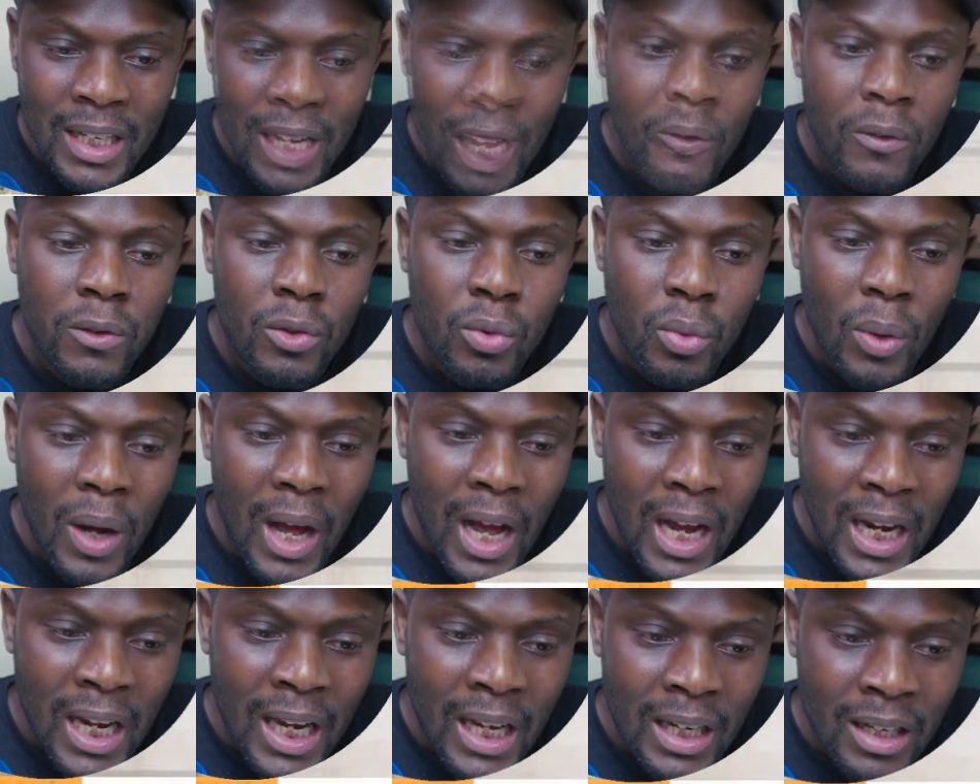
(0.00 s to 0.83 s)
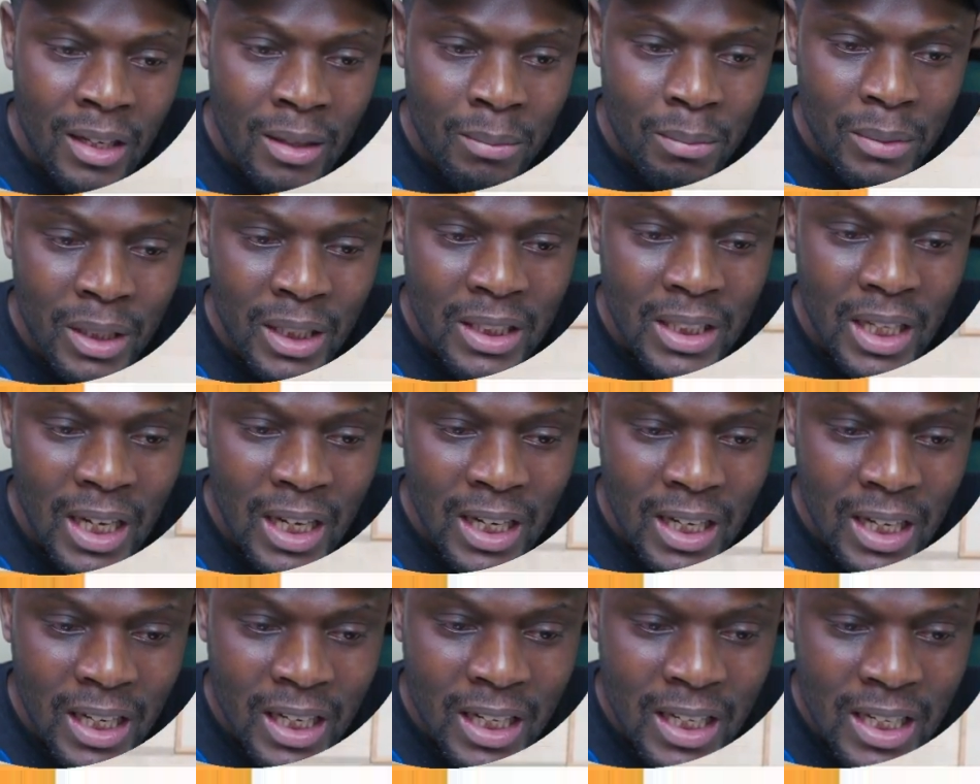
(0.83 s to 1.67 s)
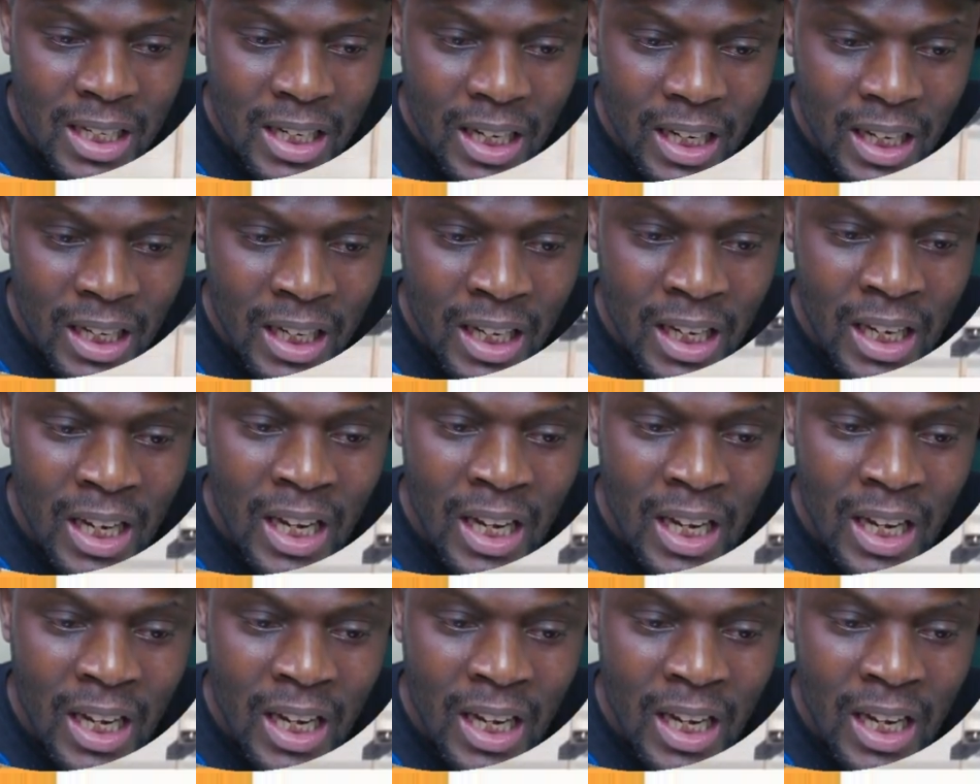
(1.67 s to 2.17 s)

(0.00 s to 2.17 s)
go to academics and then take